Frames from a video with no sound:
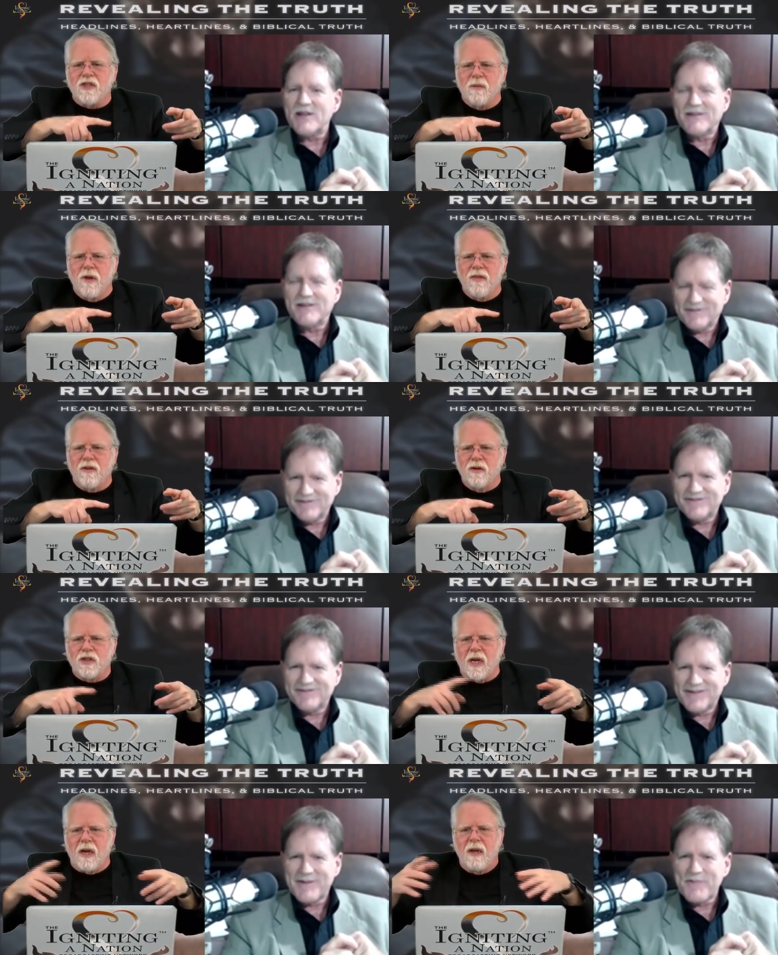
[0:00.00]
Speaker 1: yes. have some on
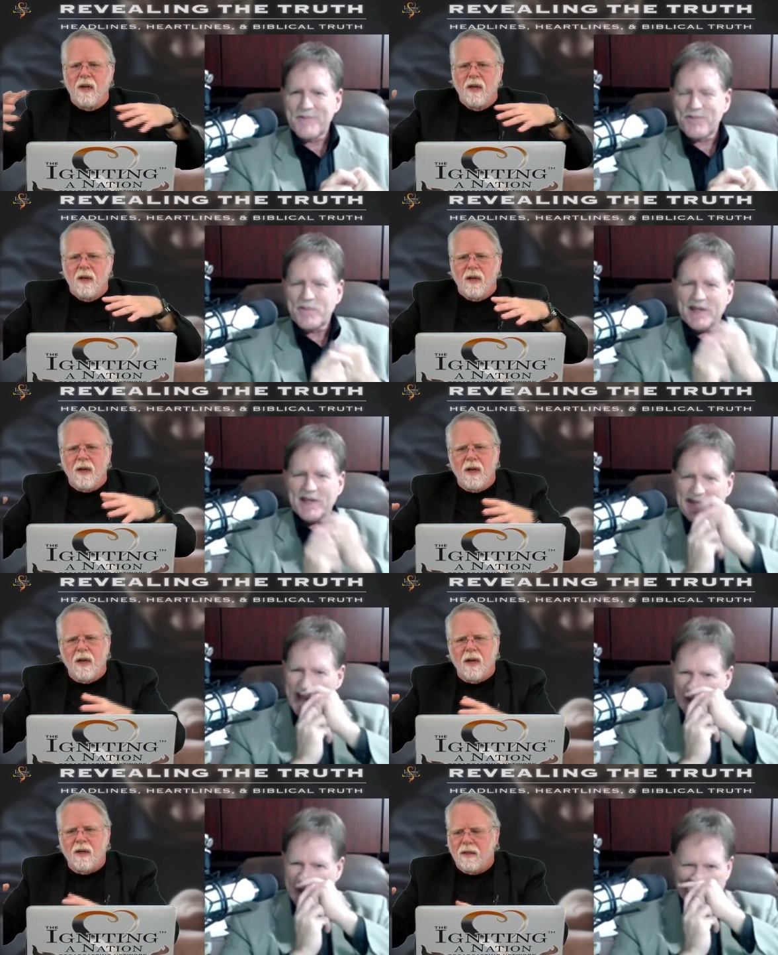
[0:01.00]
Thursday.
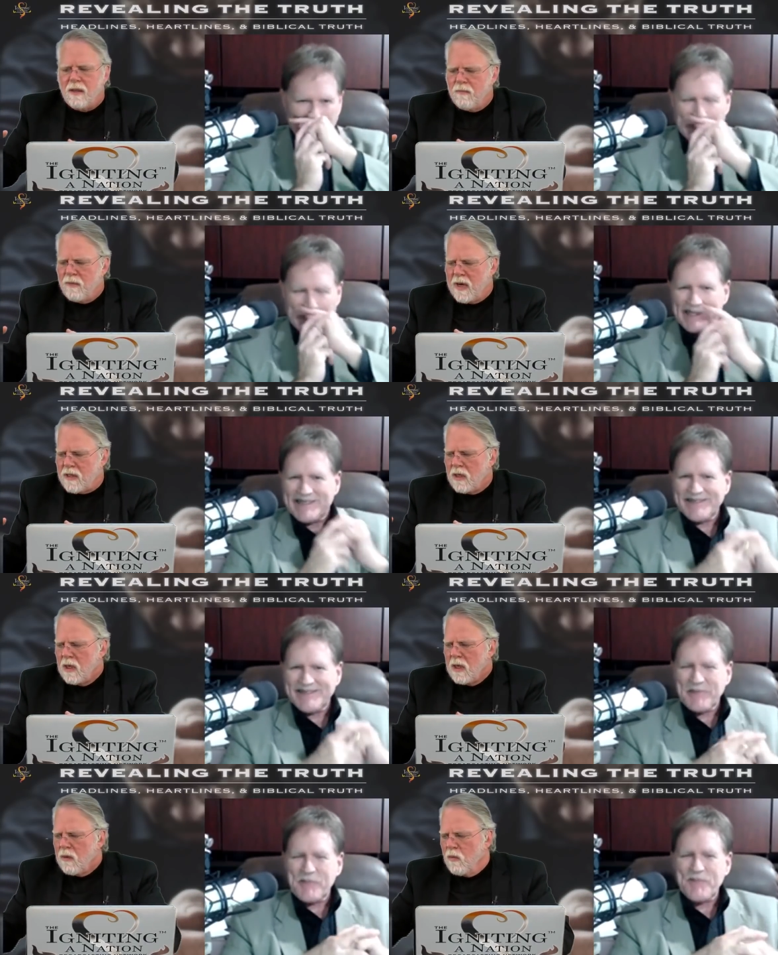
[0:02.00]
Yes. Uh, but
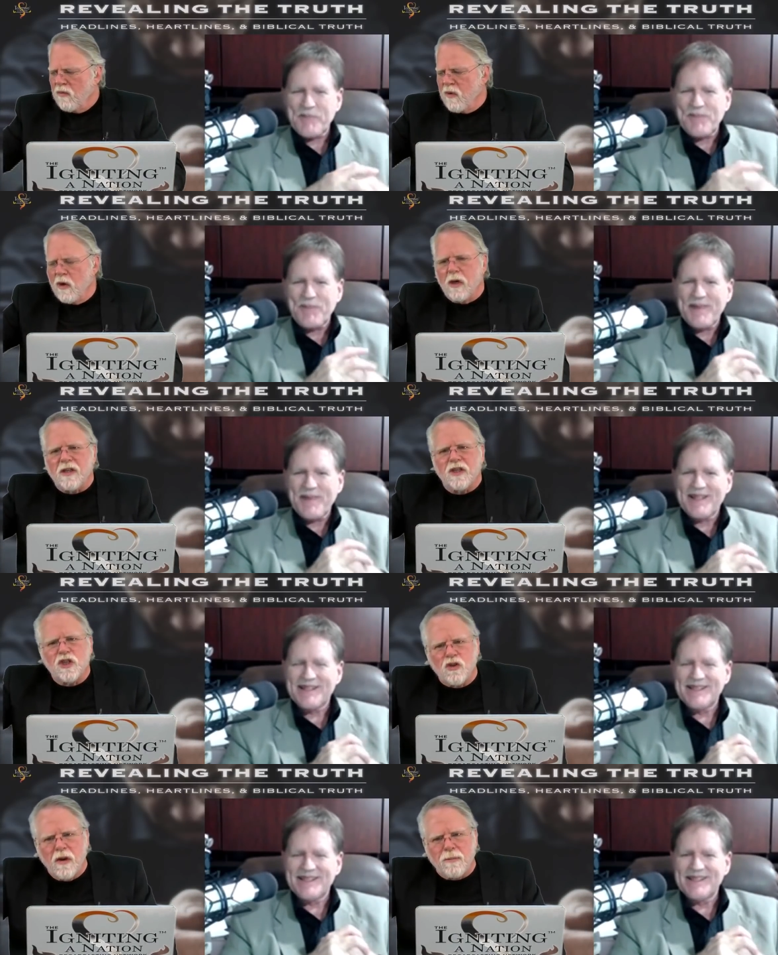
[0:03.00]
if we look at
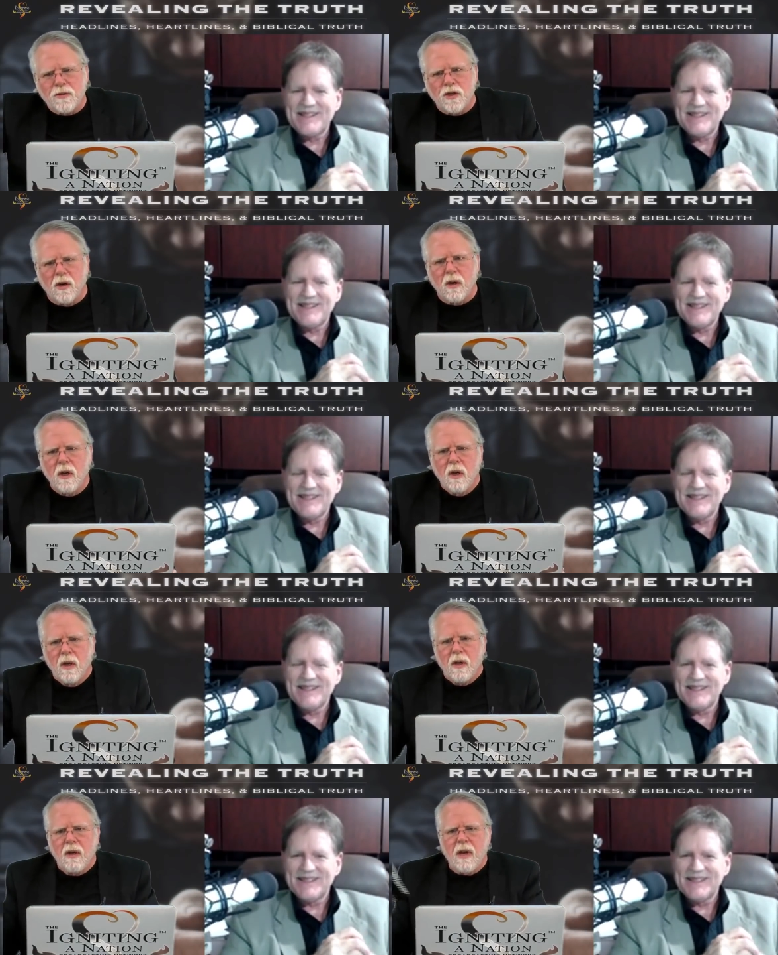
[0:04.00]
the scripture,
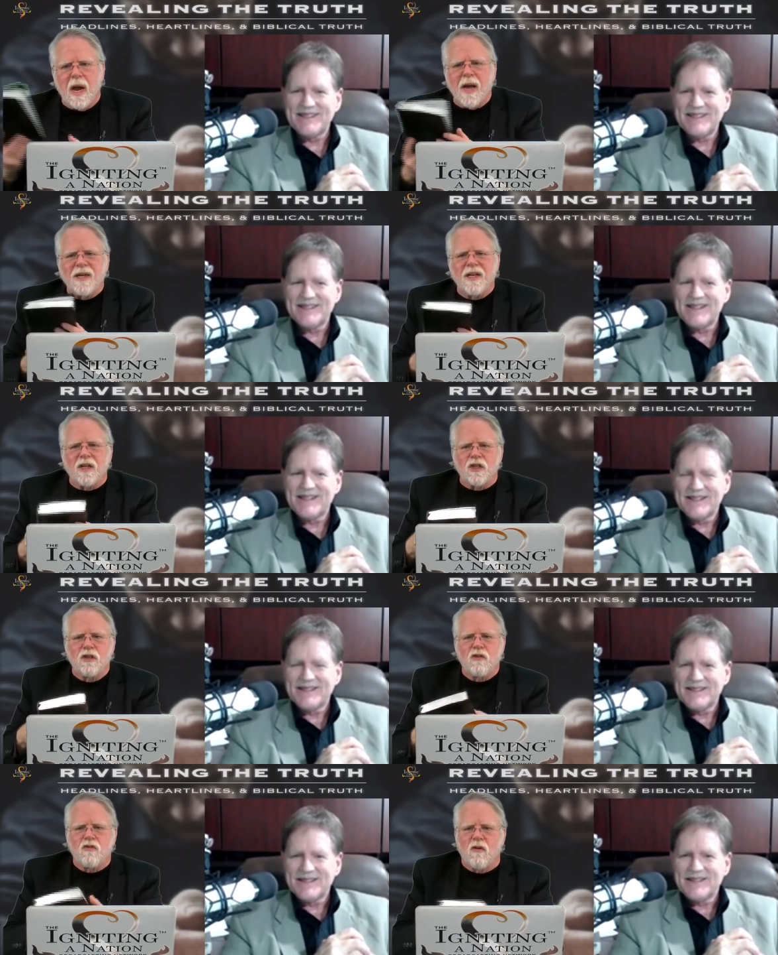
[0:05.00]
God
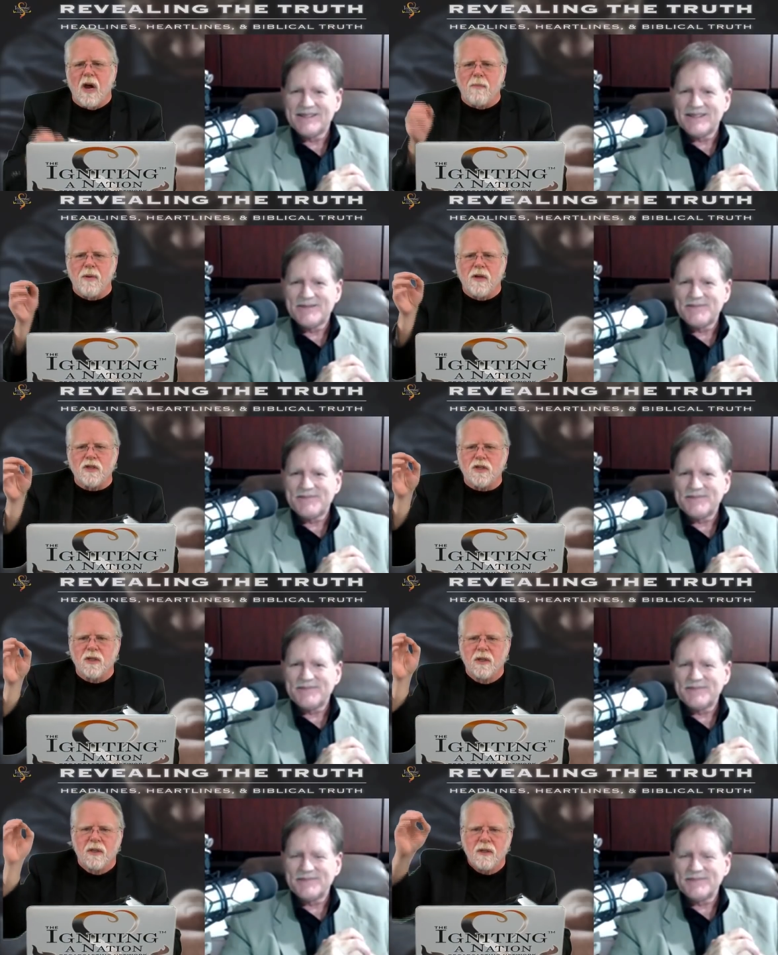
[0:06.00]
doesn't drop
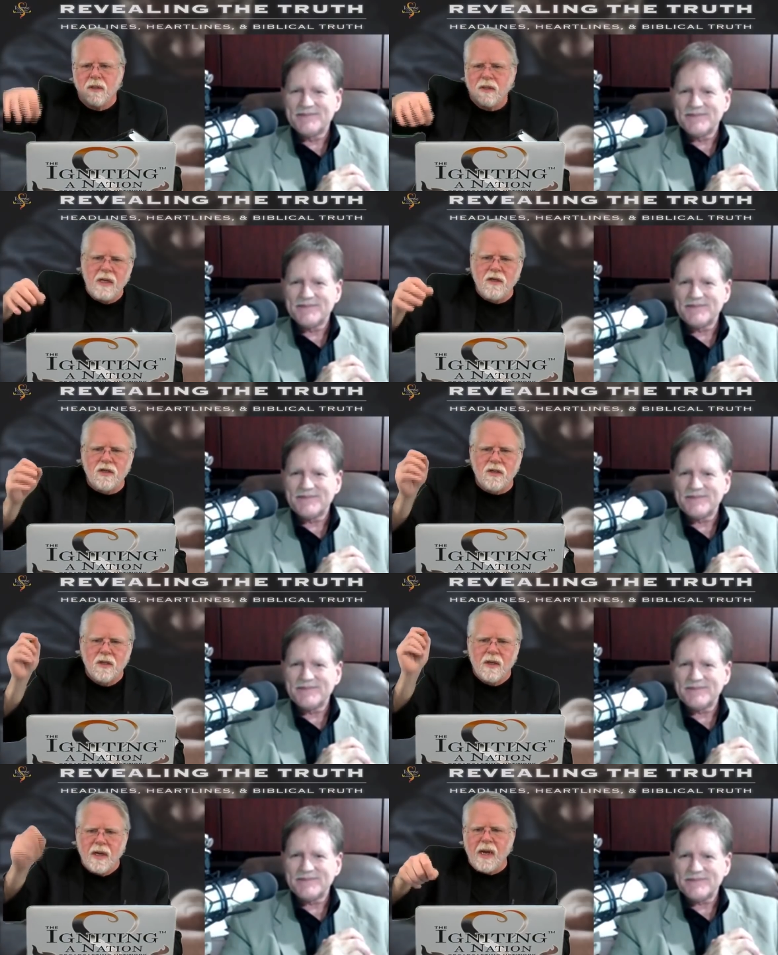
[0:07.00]
us
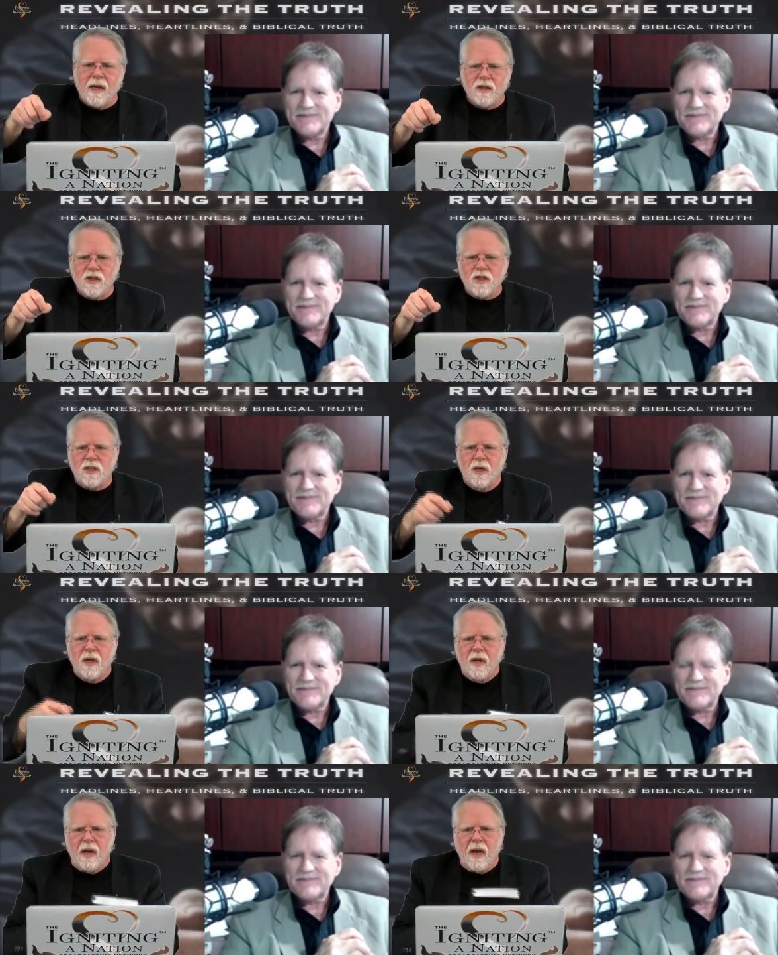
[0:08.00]
these hints
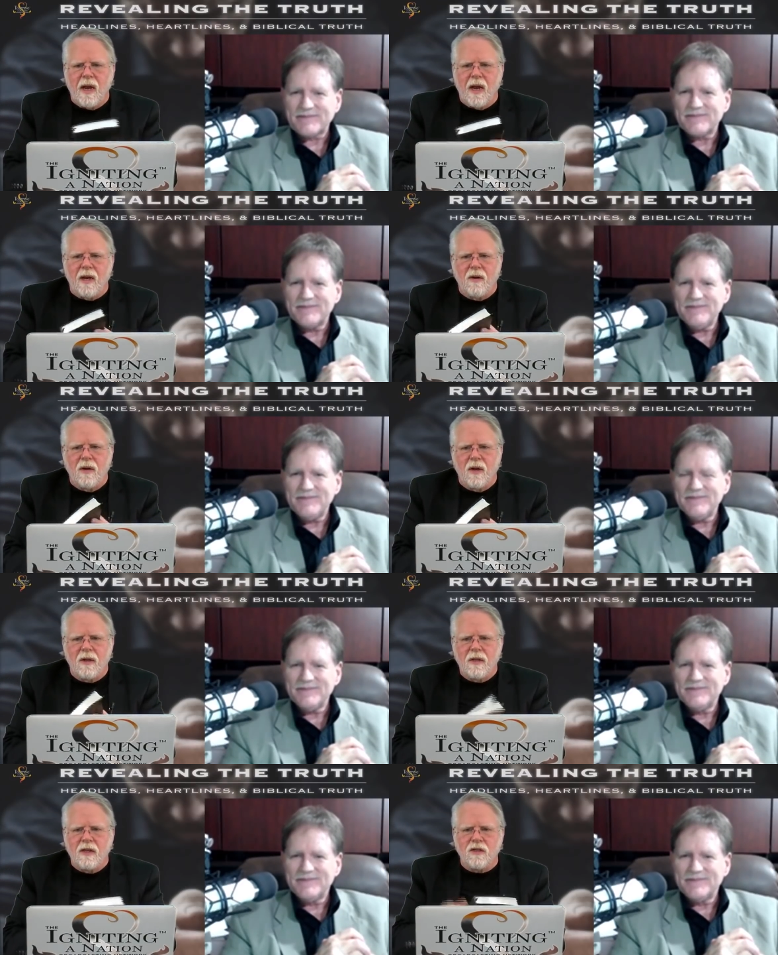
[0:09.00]
and
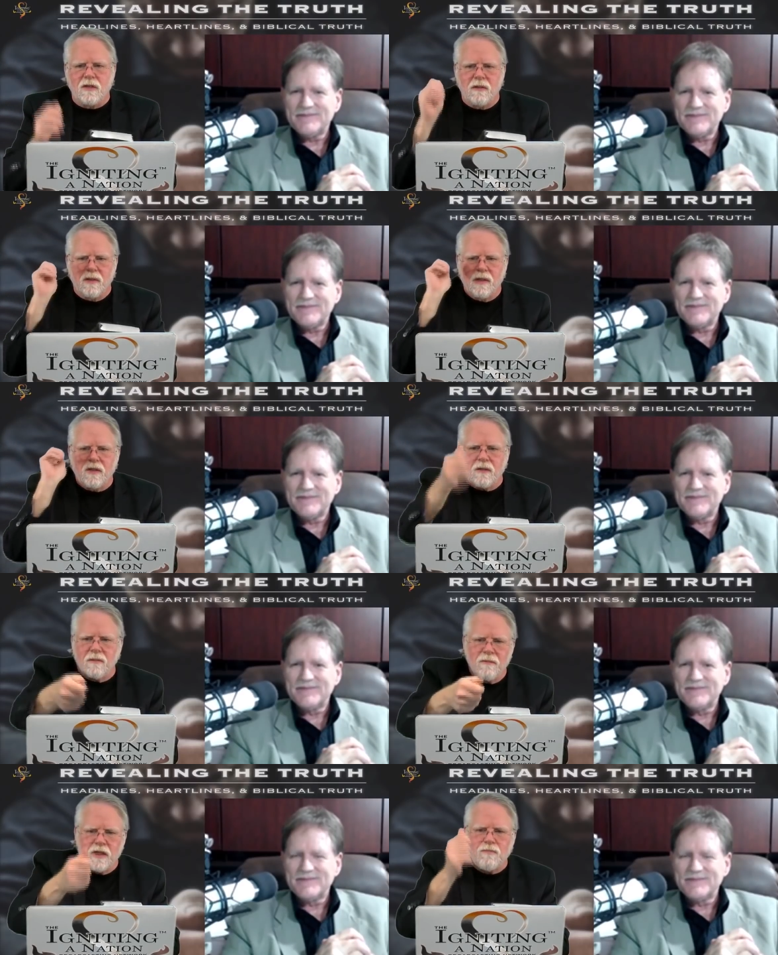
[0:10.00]
these
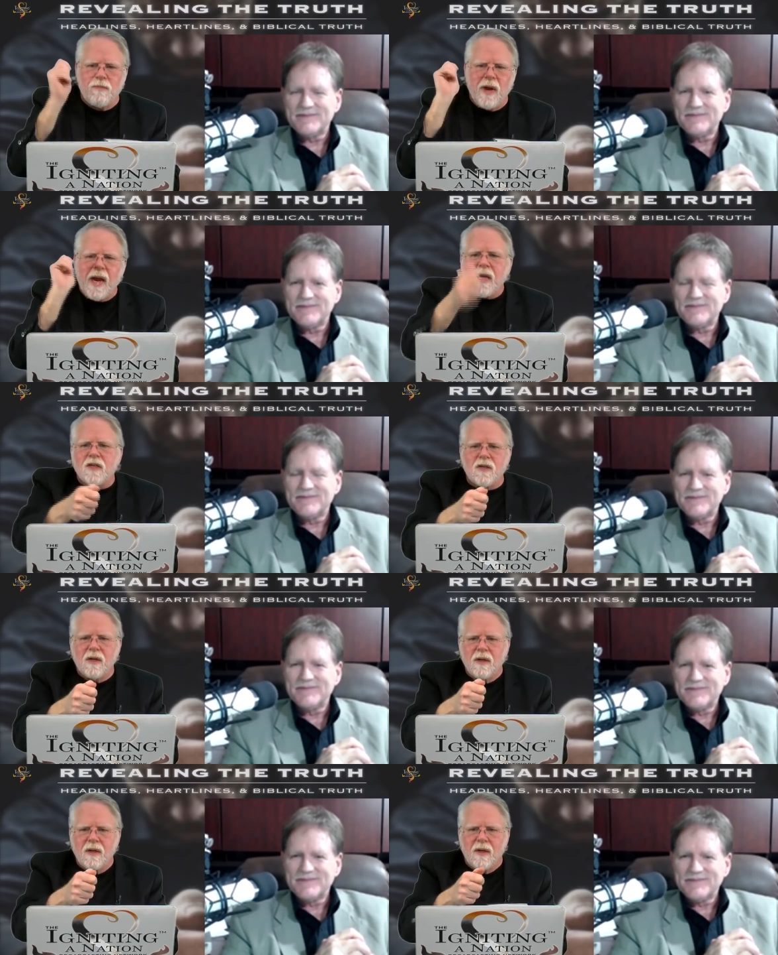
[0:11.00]
this this
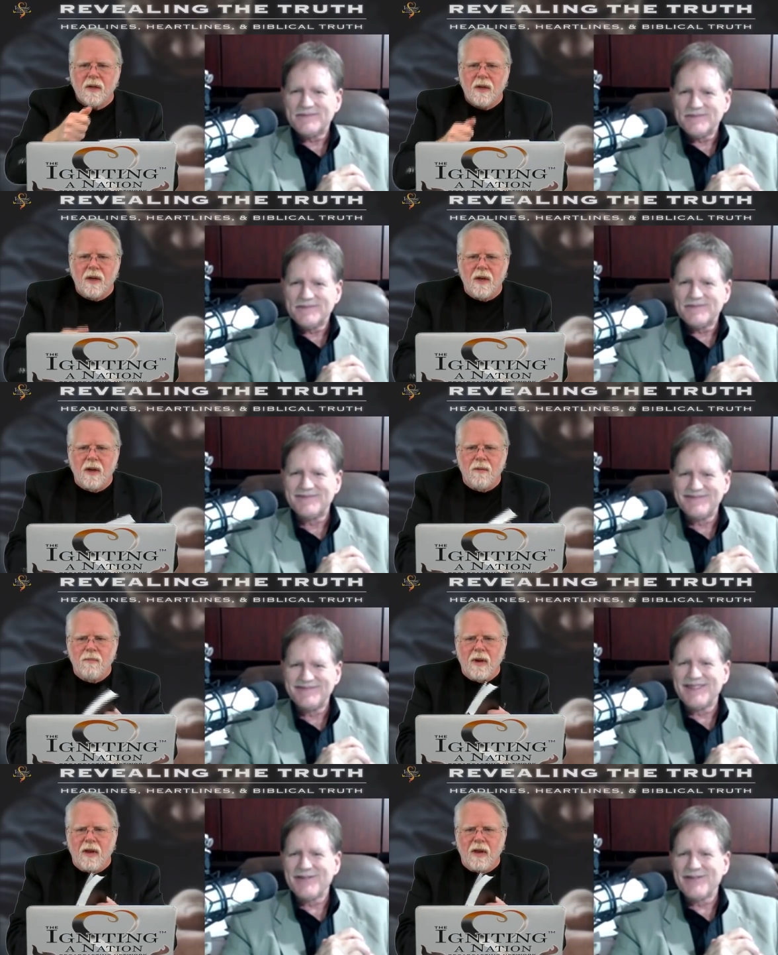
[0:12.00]
bait uh,